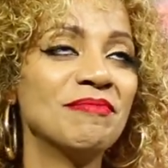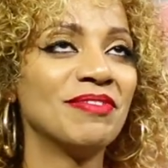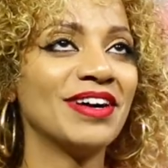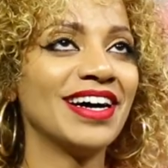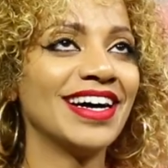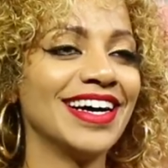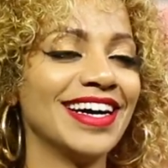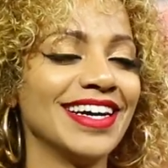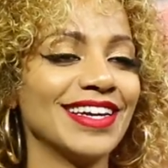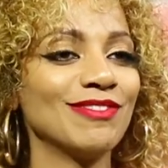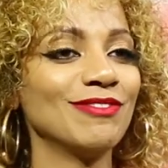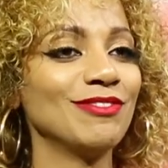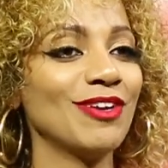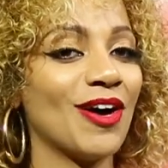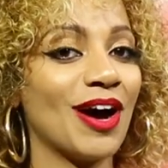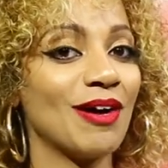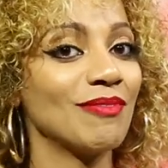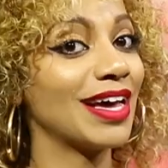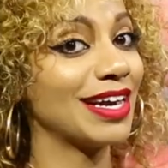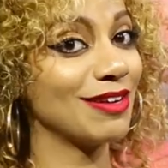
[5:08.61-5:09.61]
But you
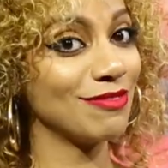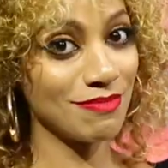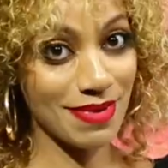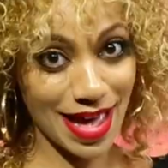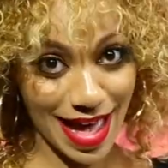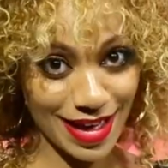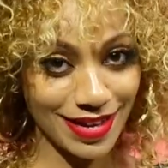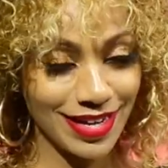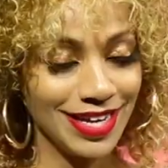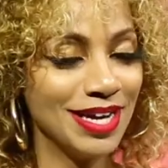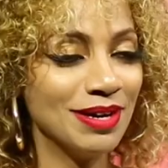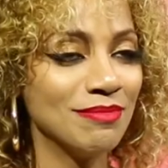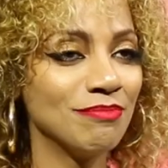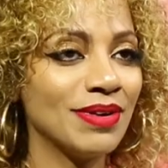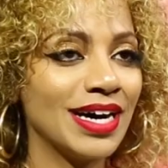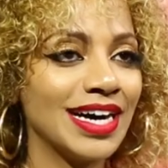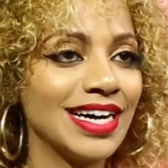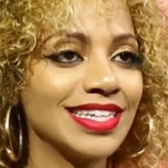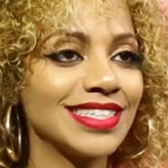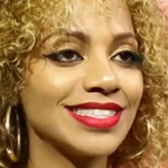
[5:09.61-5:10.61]
know, I'm not even mad.
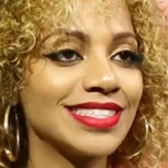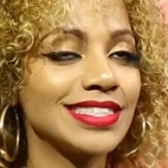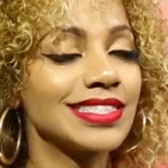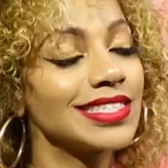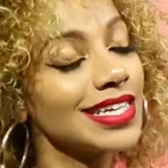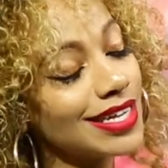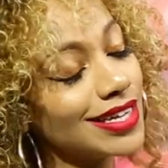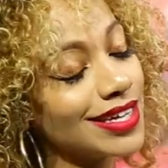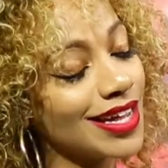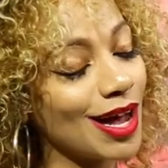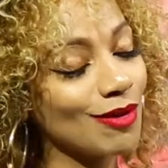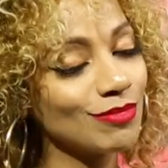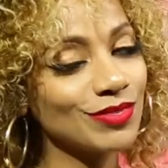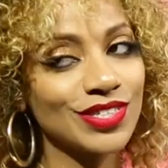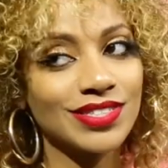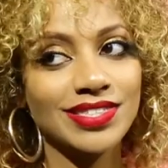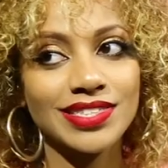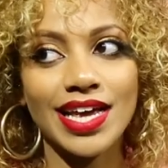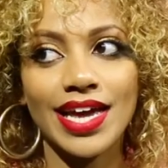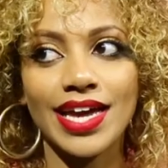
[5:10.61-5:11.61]
But still, I'm
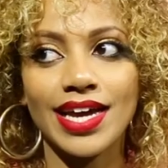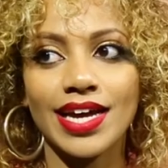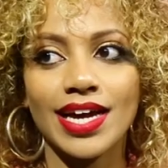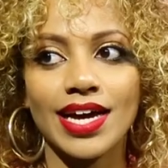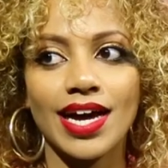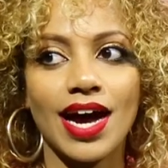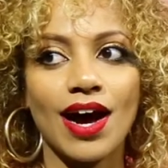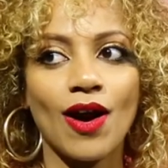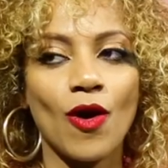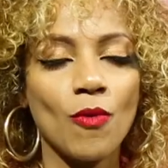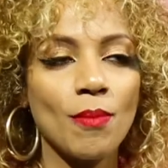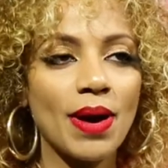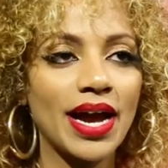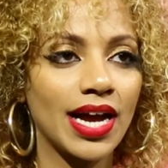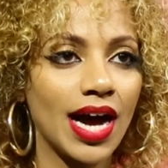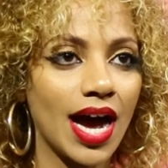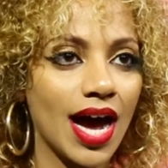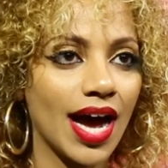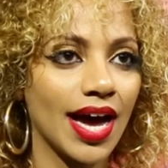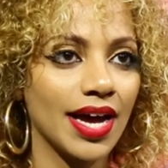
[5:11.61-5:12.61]
just like, oh
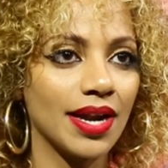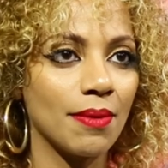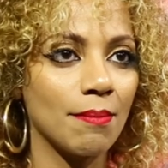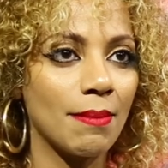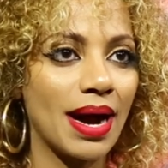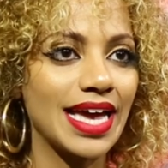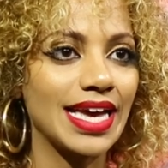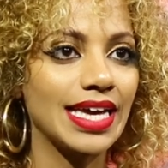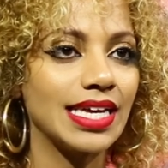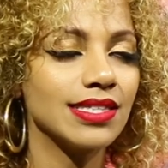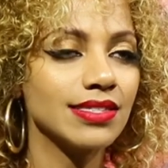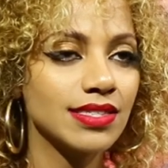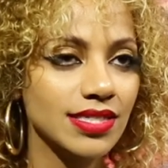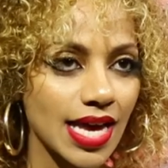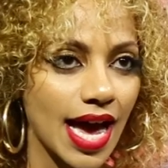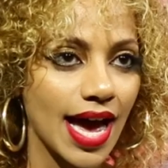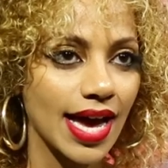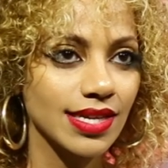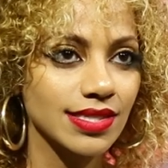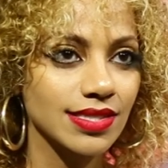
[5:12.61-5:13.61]
my God, my
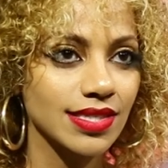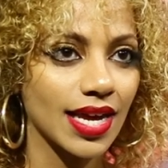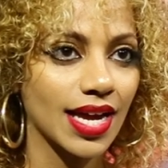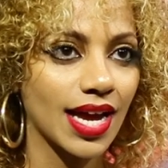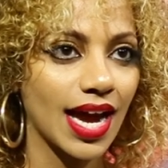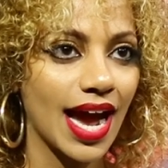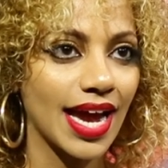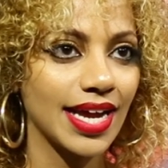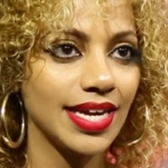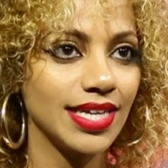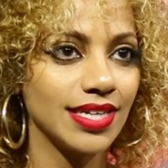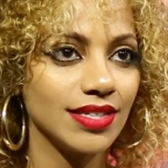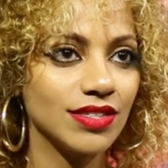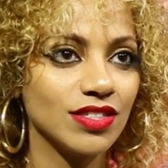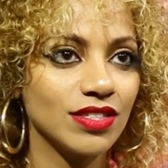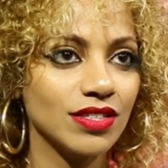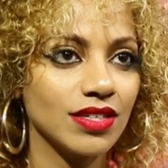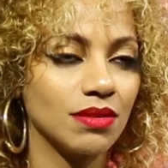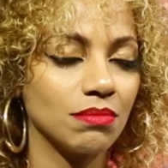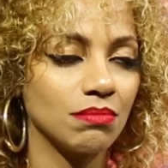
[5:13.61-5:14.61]
insides, like I need
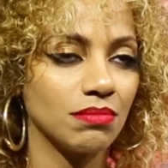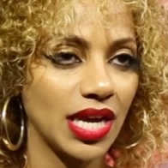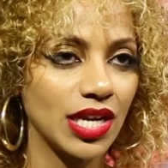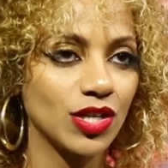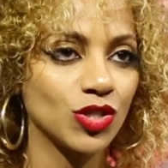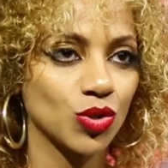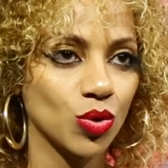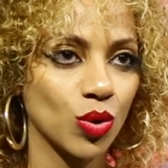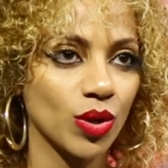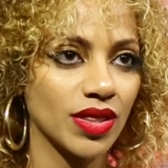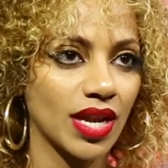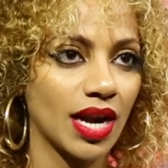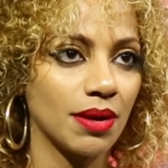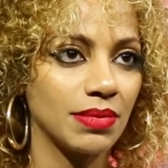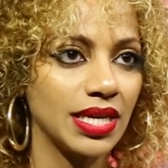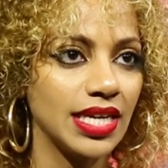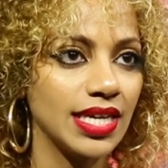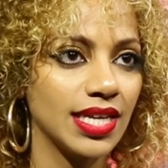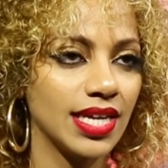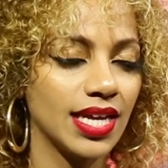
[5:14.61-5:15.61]
to make sure that
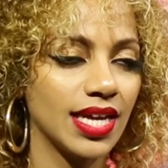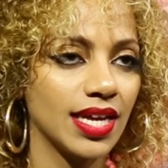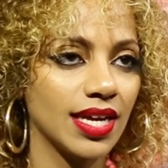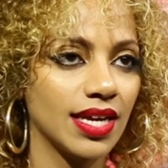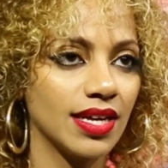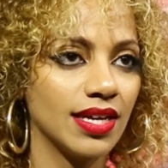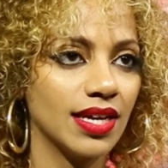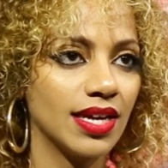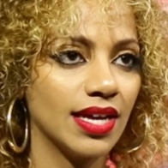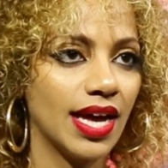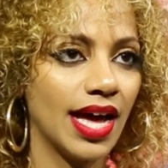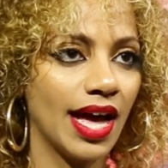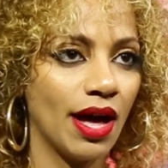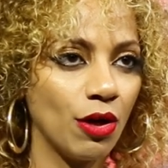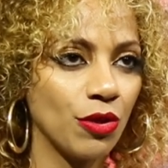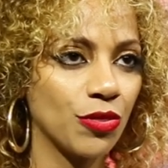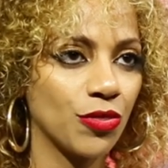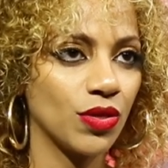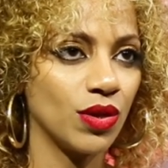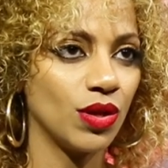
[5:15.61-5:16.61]
I'm eating
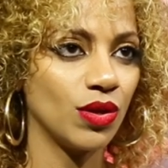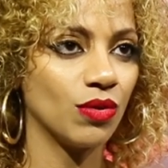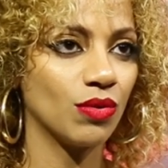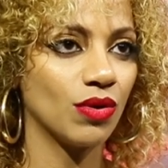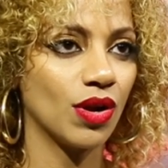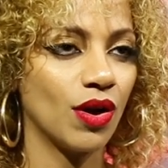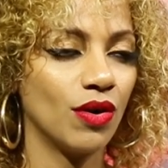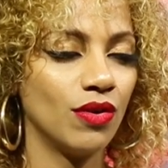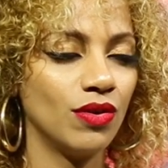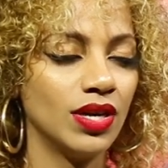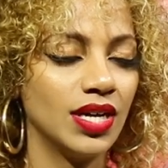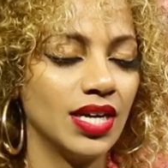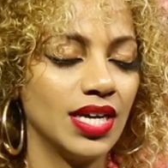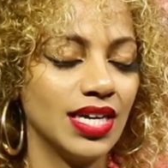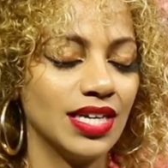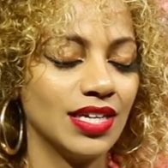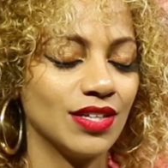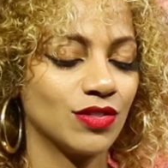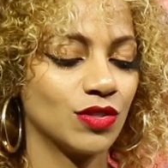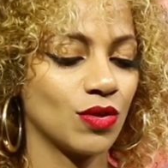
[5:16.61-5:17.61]
healthy, you know?
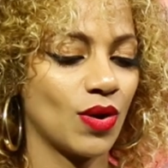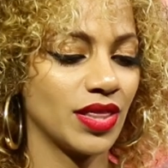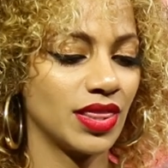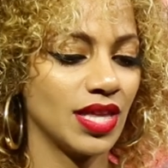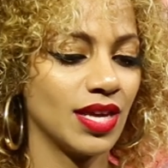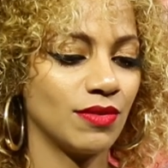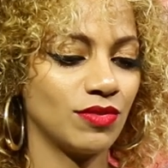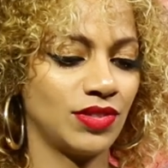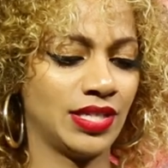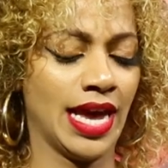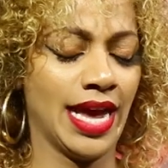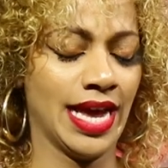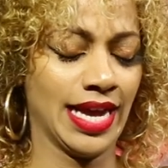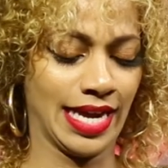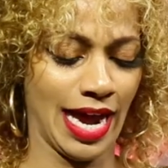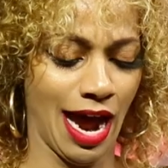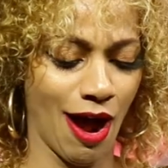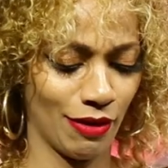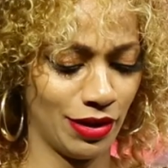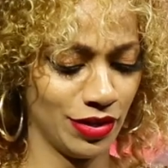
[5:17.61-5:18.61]
So I think
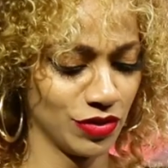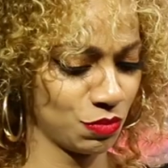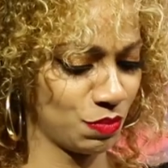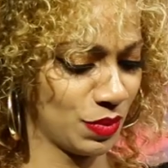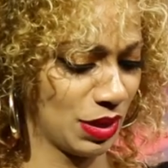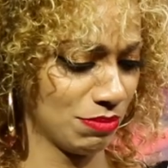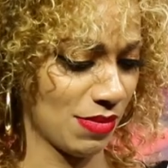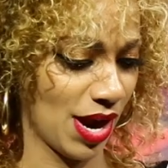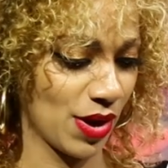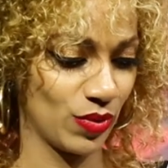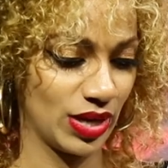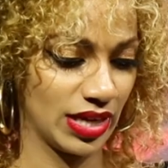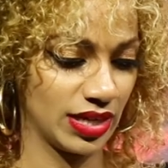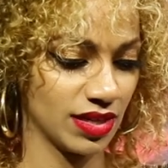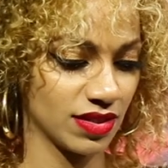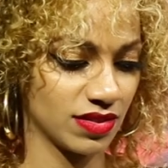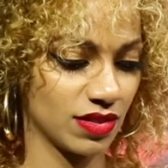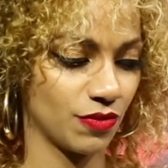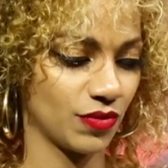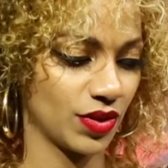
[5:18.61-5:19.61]
takeout has been my
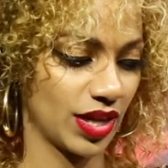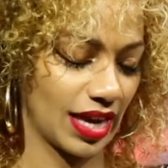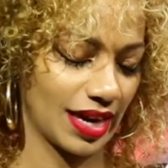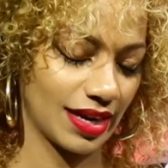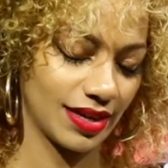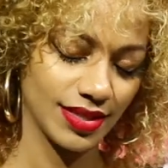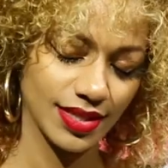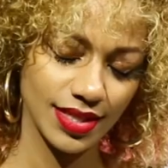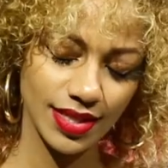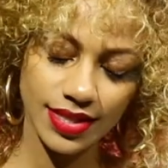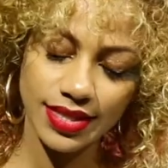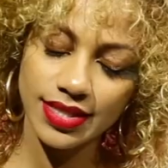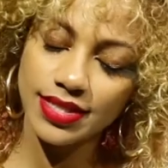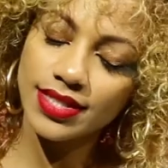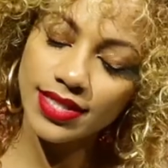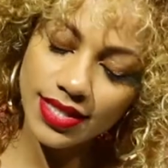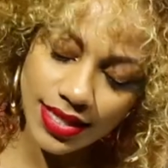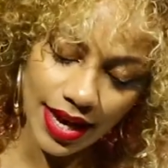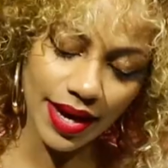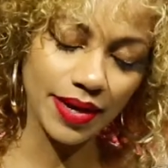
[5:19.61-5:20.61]
weakness of late.
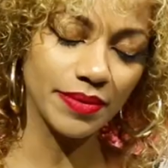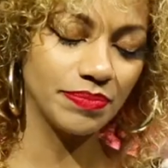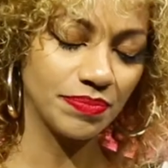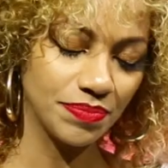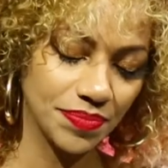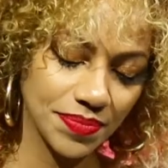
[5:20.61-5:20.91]
Yeah.